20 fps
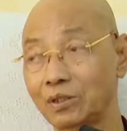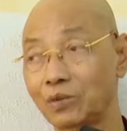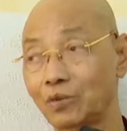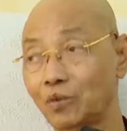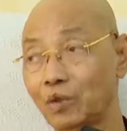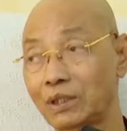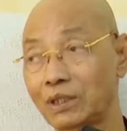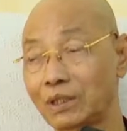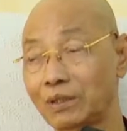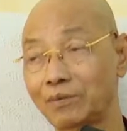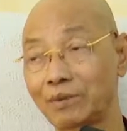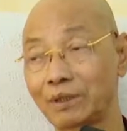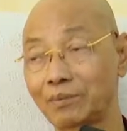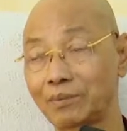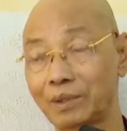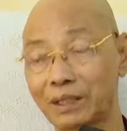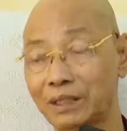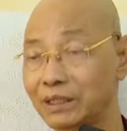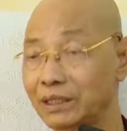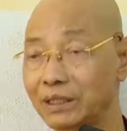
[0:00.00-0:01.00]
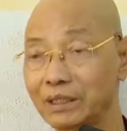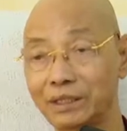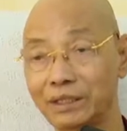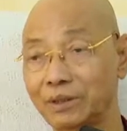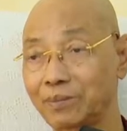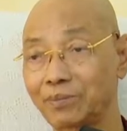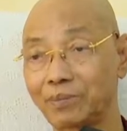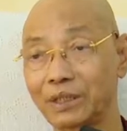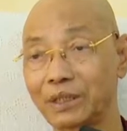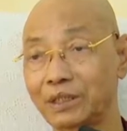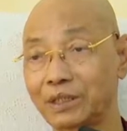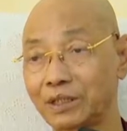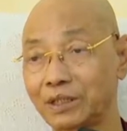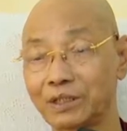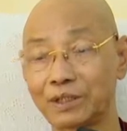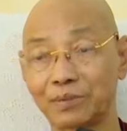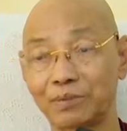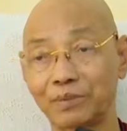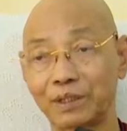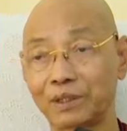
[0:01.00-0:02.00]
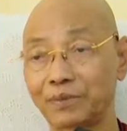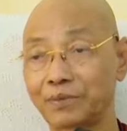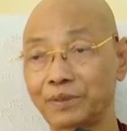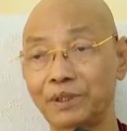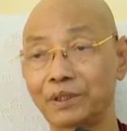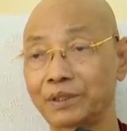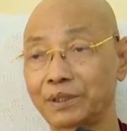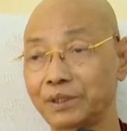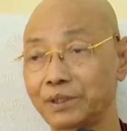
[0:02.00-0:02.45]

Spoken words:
Whatever meditation practice may be,